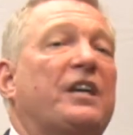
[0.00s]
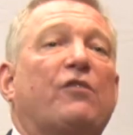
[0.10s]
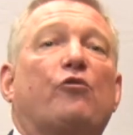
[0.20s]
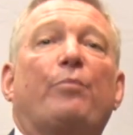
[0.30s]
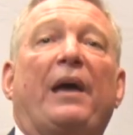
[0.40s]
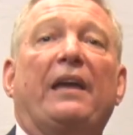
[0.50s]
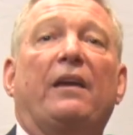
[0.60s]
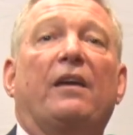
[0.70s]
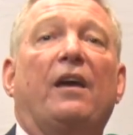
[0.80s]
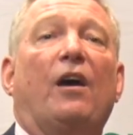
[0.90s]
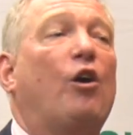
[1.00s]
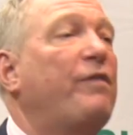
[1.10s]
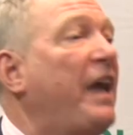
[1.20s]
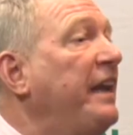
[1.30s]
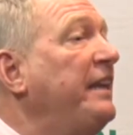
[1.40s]
central bank
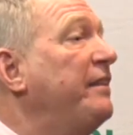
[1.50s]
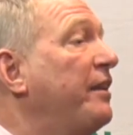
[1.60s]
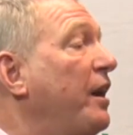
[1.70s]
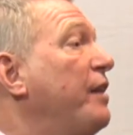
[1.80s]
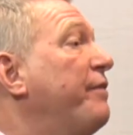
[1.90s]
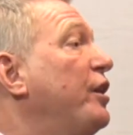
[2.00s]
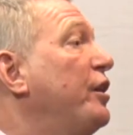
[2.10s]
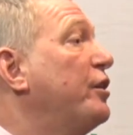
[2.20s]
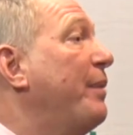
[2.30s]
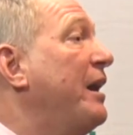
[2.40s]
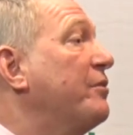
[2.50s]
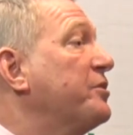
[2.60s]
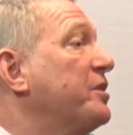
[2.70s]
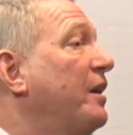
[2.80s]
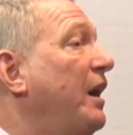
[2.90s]
of any that I've heard about
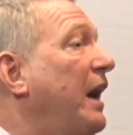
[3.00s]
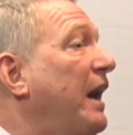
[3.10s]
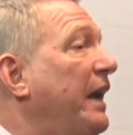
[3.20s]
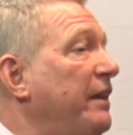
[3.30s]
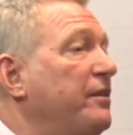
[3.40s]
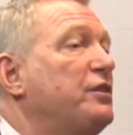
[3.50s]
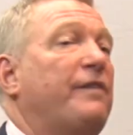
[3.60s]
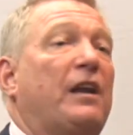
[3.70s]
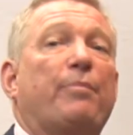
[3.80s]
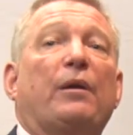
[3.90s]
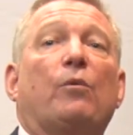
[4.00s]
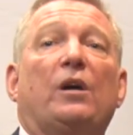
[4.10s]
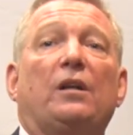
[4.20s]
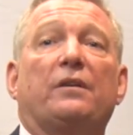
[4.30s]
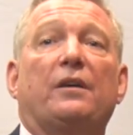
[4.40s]
in the developing
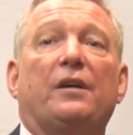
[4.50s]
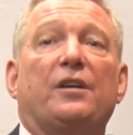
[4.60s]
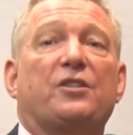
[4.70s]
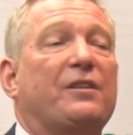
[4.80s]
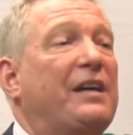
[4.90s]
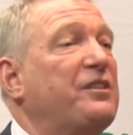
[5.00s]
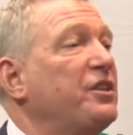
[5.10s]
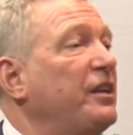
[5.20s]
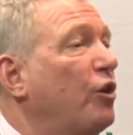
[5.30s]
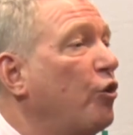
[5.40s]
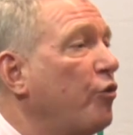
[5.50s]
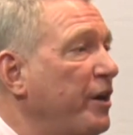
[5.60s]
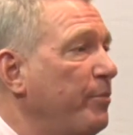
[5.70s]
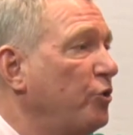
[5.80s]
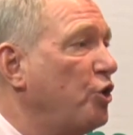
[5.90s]
world. So that's an
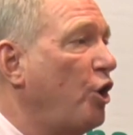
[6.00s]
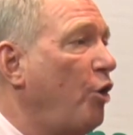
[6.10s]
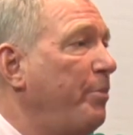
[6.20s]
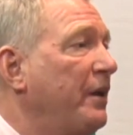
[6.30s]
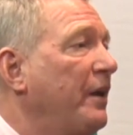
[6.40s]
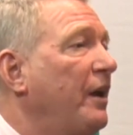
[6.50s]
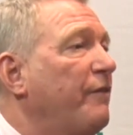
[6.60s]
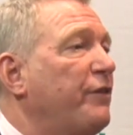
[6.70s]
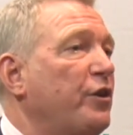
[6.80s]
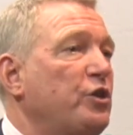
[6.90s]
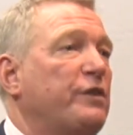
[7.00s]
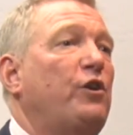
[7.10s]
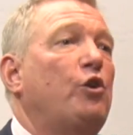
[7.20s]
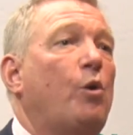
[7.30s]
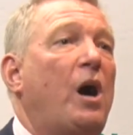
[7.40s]
incredible job. For those of
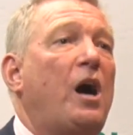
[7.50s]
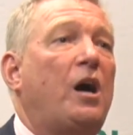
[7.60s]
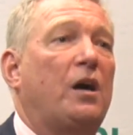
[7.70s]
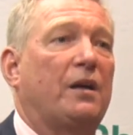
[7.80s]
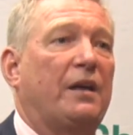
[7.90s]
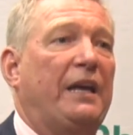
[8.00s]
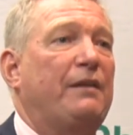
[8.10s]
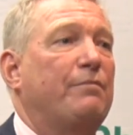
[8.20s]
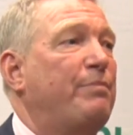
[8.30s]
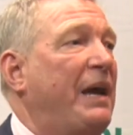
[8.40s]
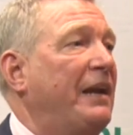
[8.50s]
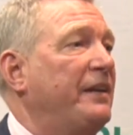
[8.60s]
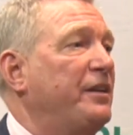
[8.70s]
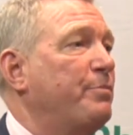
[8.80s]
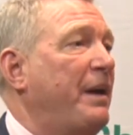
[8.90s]
you who are in
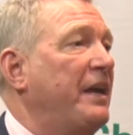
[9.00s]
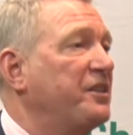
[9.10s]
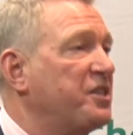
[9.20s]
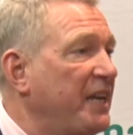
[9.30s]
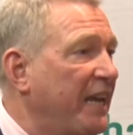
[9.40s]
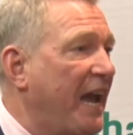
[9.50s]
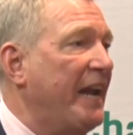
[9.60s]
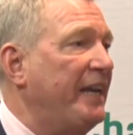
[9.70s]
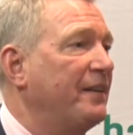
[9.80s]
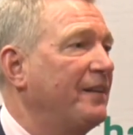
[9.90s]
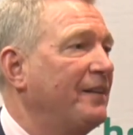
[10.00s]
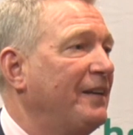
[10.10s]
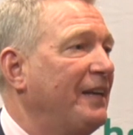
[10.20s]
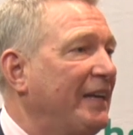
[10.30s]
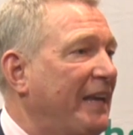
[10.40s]
Bangladesh Bank, stick at it,
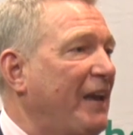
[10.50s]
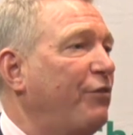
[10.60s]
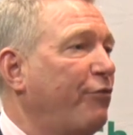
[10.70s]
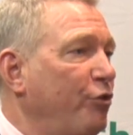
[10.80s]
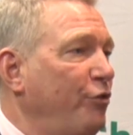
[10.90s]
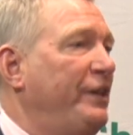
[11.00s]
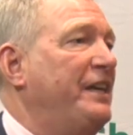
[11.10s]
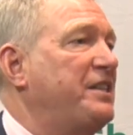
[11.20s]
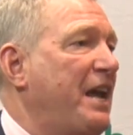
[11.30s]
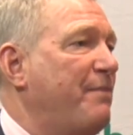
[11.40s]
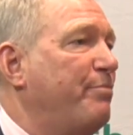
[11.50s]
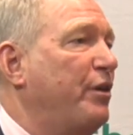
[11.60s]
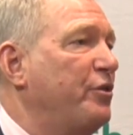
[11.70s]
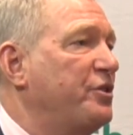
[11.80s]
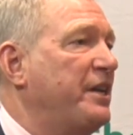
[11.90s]
get through the exam
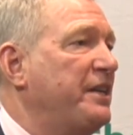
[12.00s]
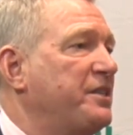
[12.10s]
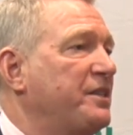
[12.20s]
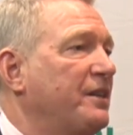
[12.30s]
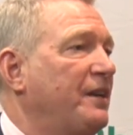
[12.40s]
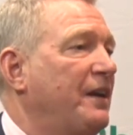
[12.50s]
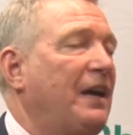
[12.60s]
process,